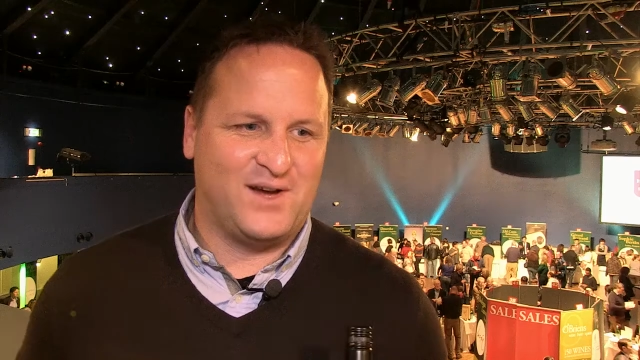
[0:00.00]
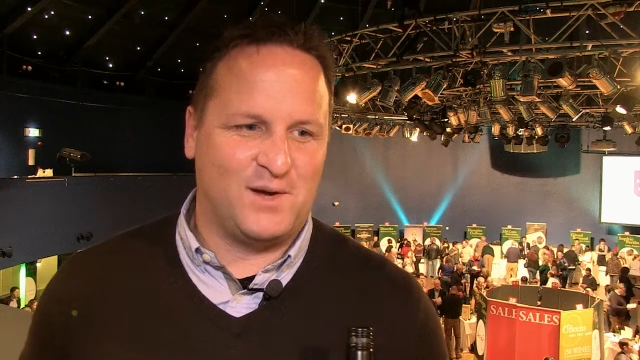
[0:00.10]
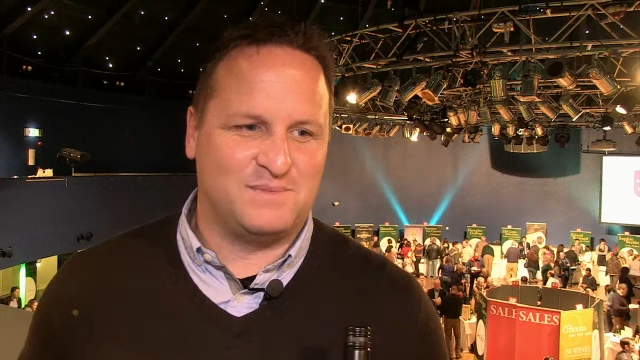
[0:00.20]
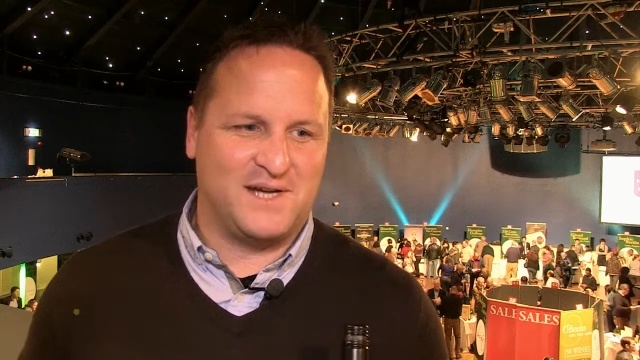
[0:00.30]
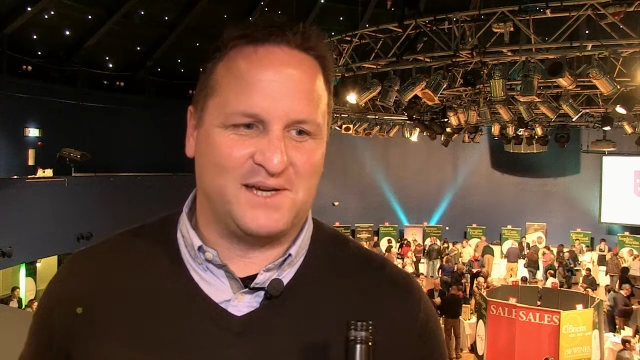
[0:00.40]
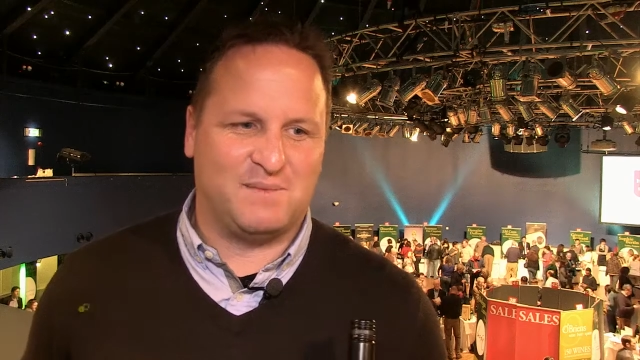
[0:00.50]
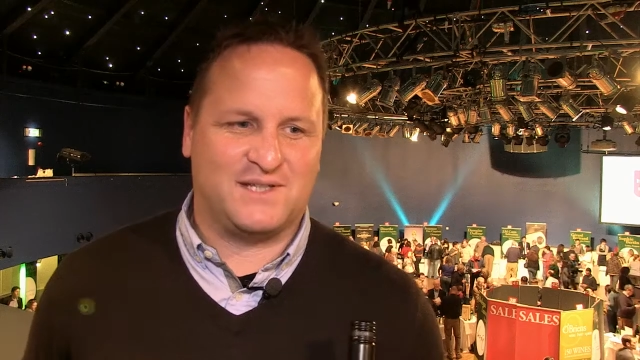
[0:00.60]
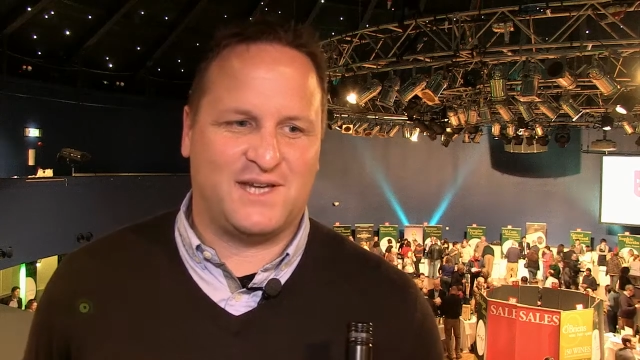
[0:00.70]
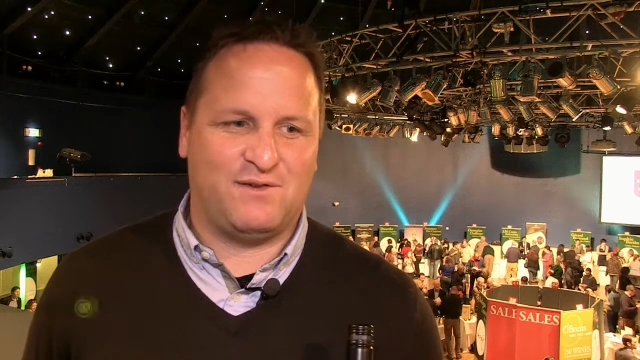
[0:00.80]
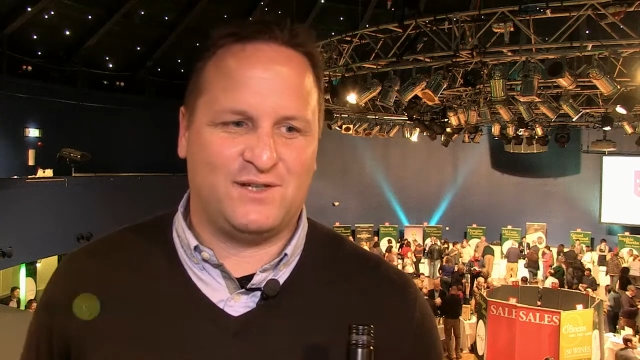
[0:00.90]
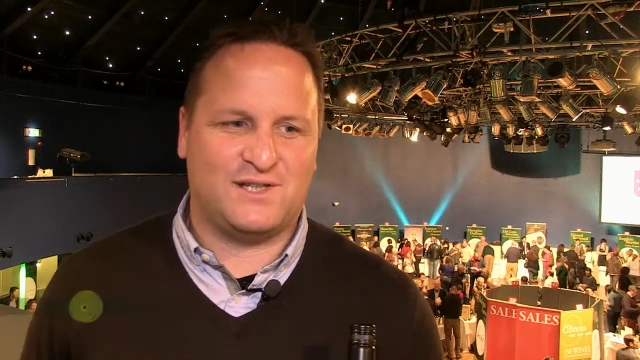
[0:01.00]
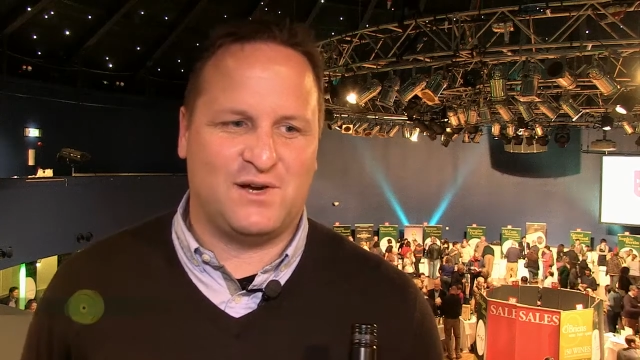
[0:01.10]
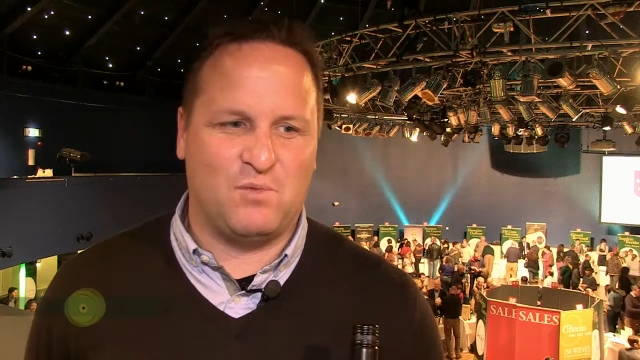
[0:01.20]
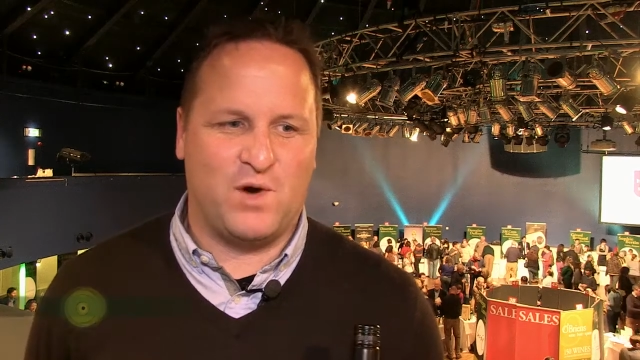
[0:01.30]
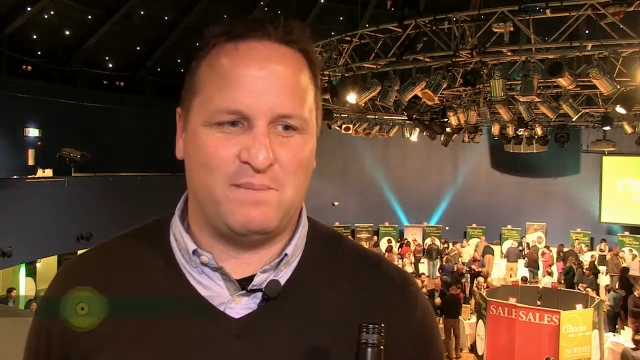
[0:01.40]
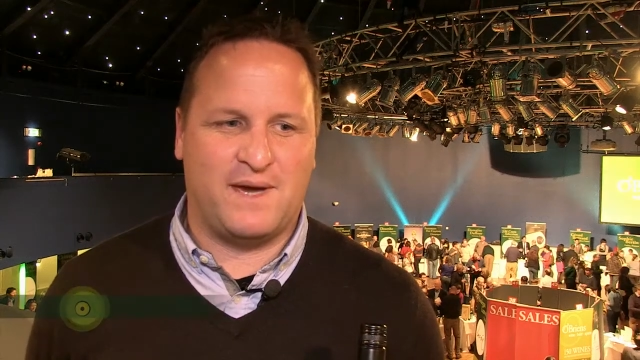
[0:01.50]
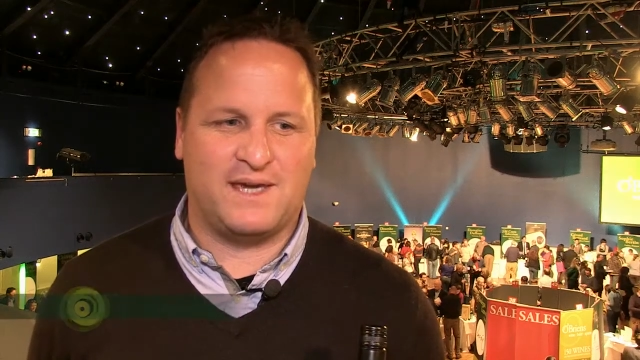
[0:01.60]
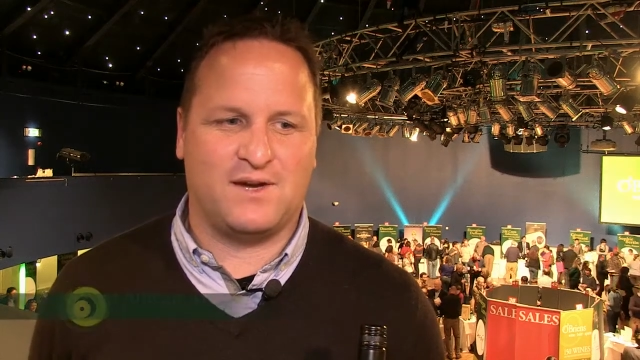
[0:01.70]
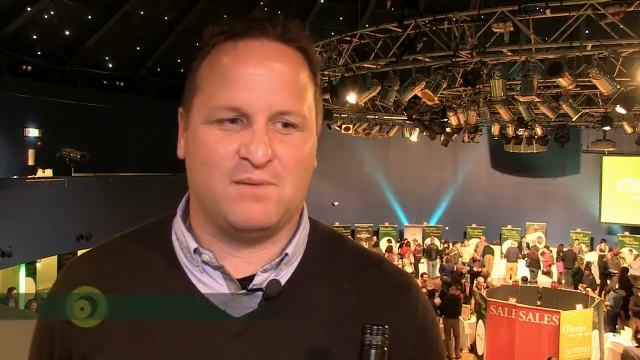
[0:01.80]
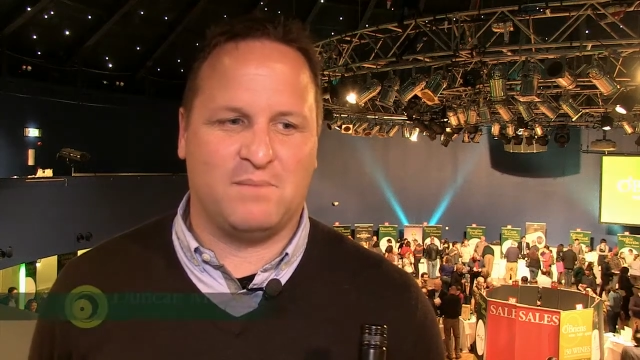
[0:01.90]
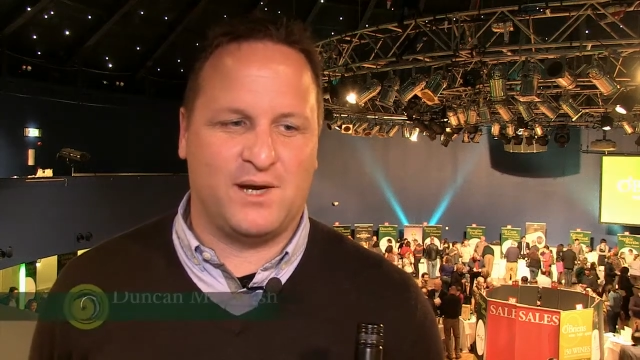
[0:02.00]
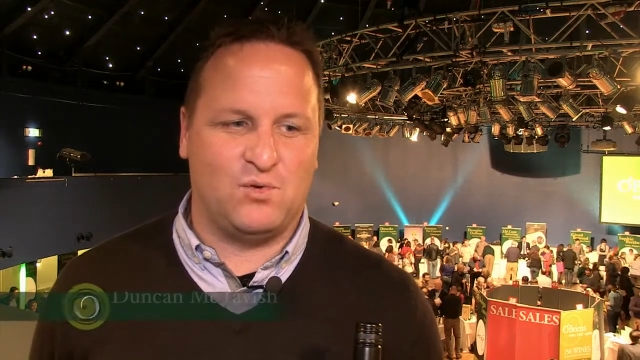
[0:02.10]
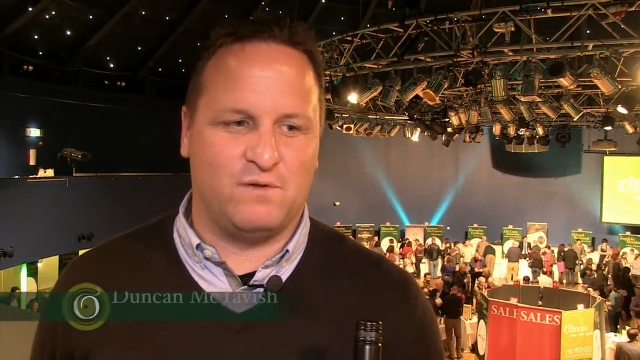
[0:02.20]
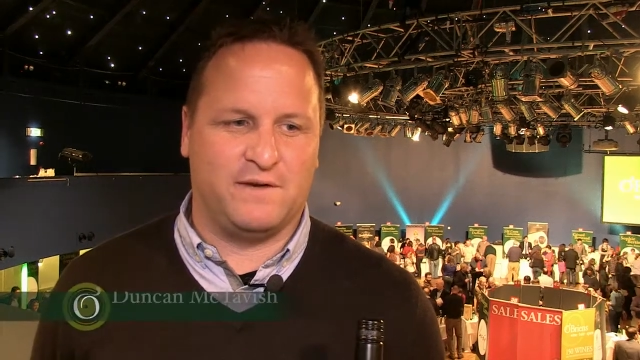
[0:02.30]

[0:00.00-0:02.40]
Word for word: I'm Duncan McTavish. I'm winemaker at Man O' War